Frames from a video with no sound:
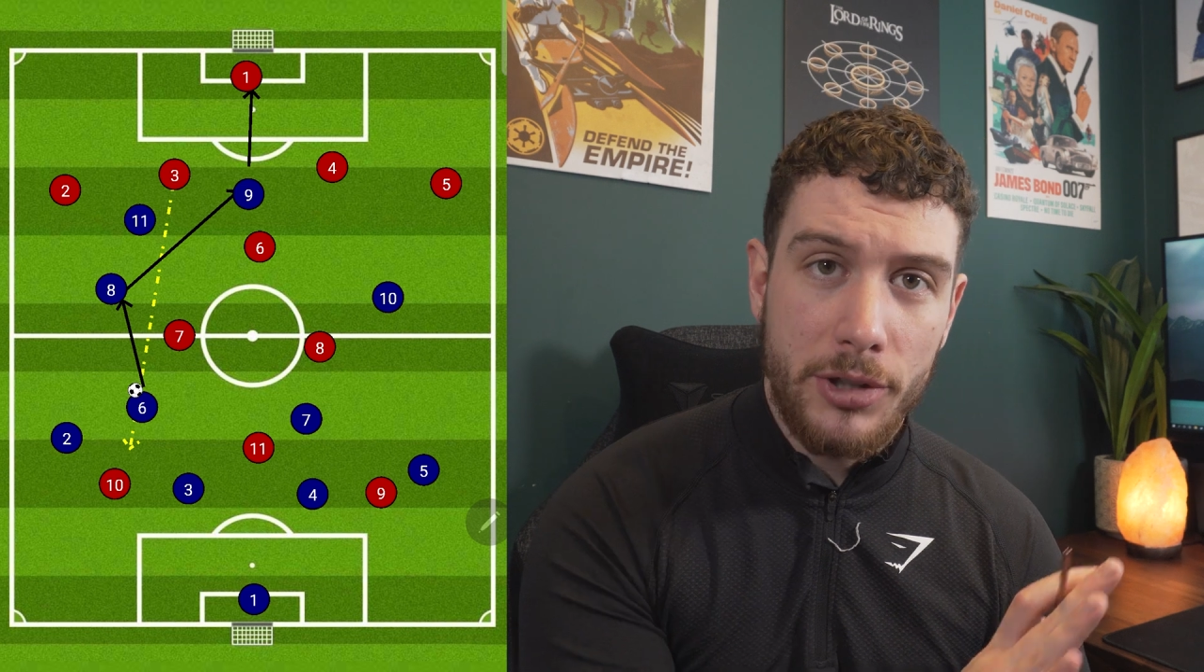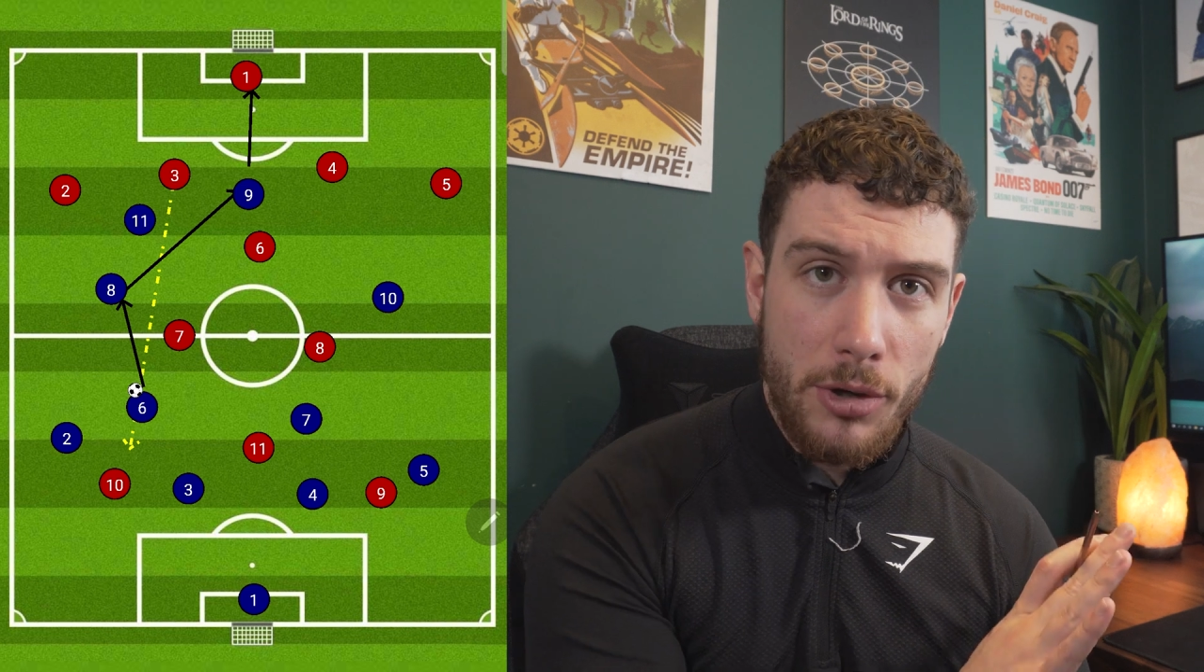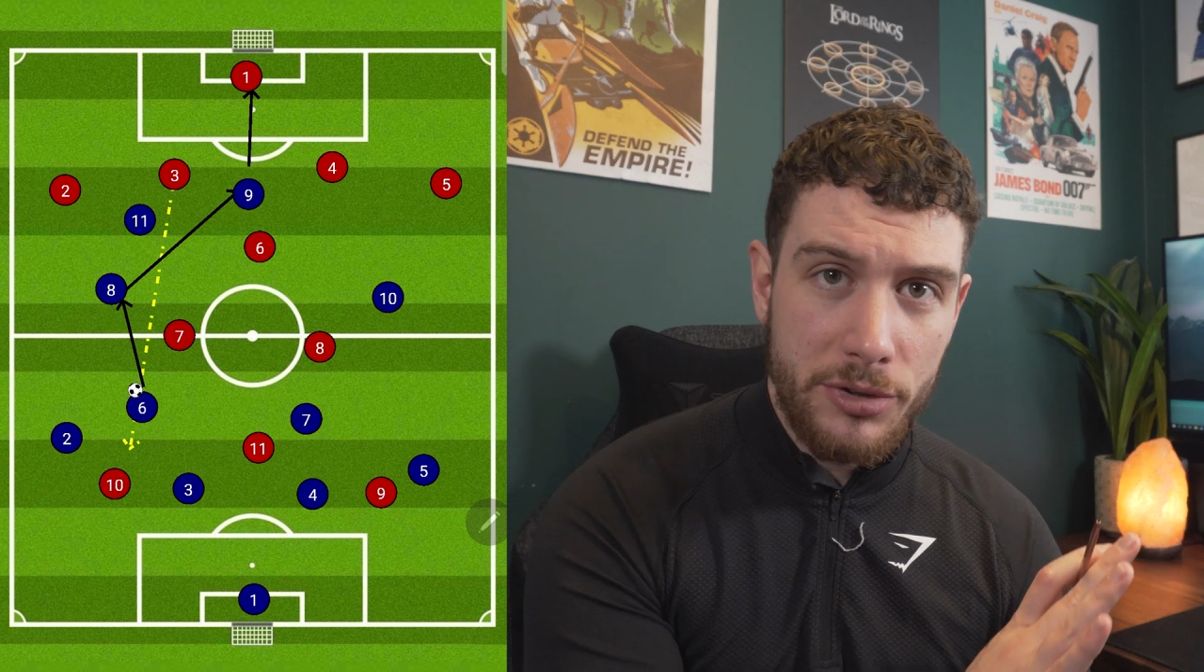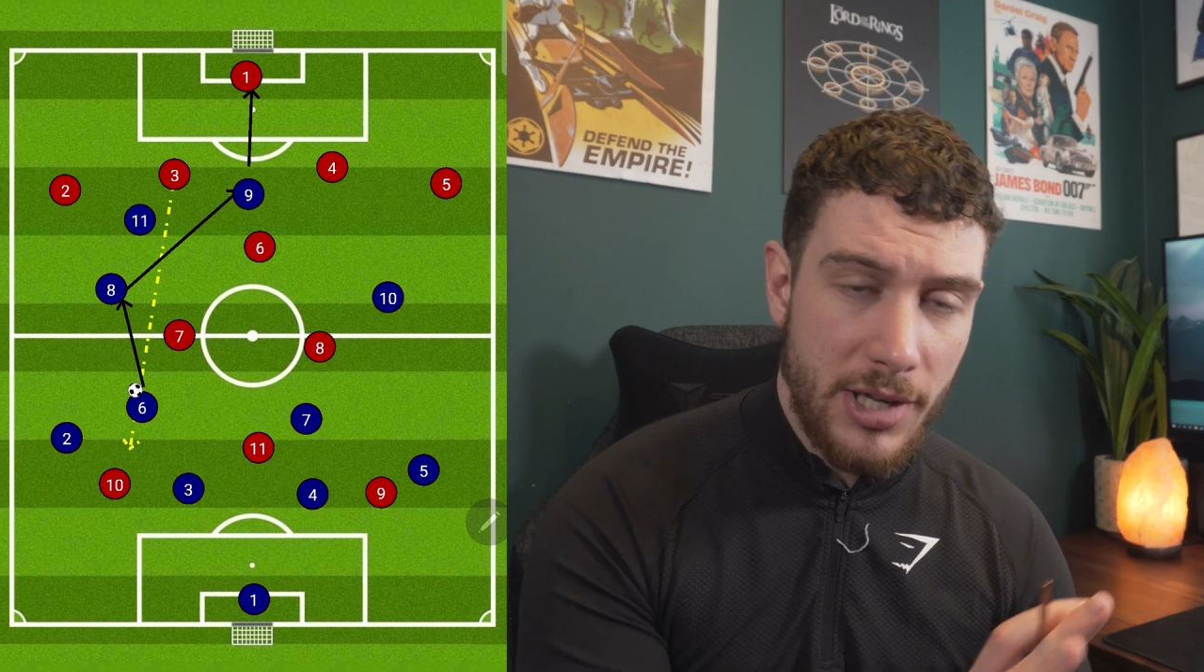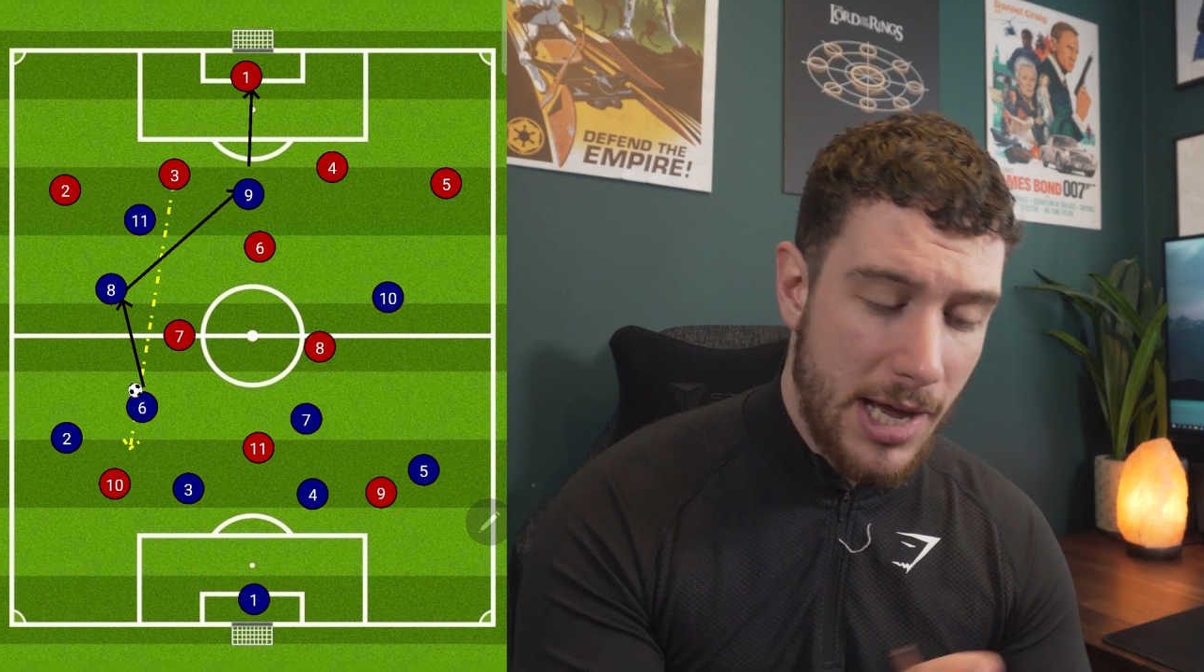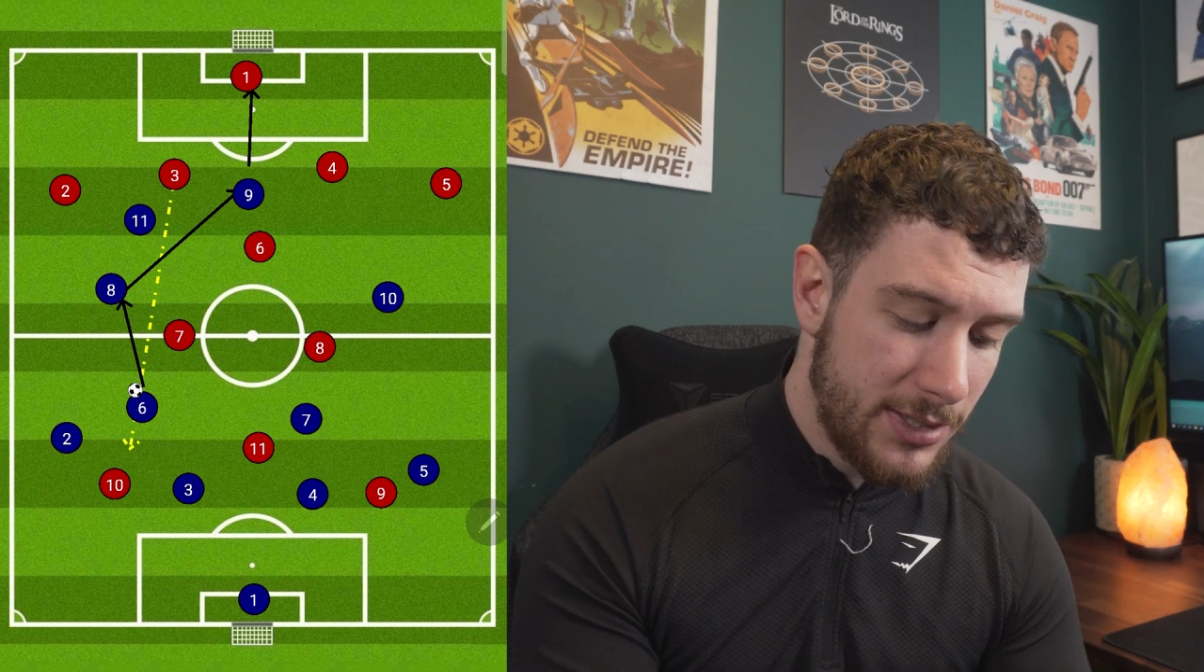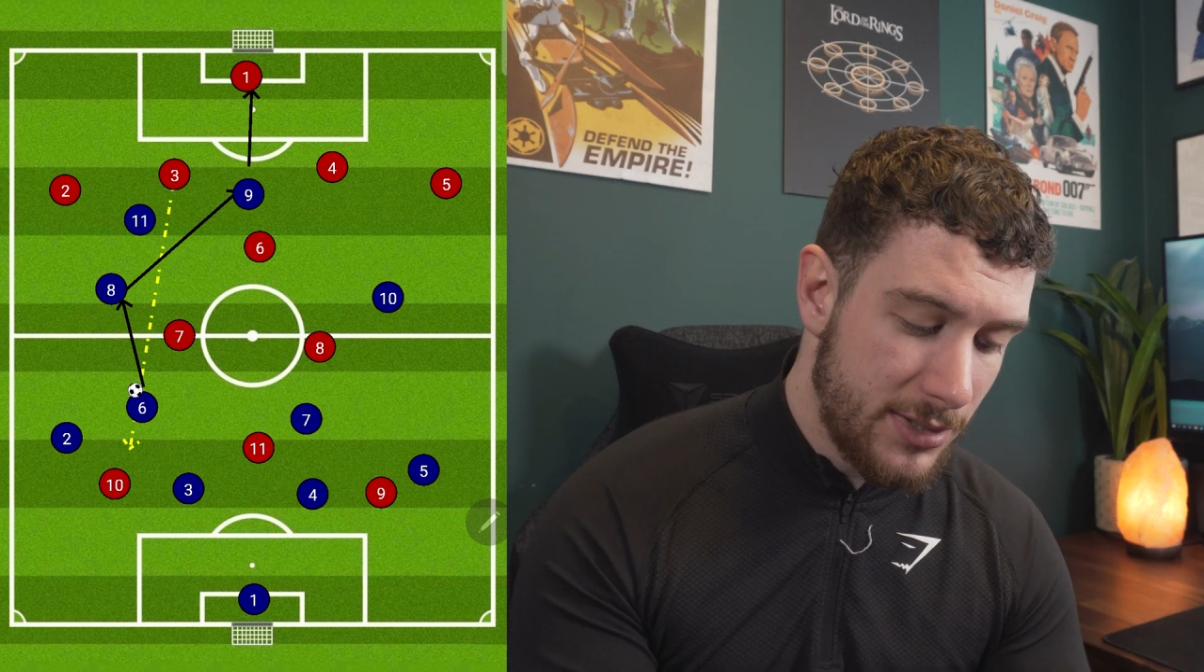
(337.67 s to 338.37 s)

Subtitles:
go side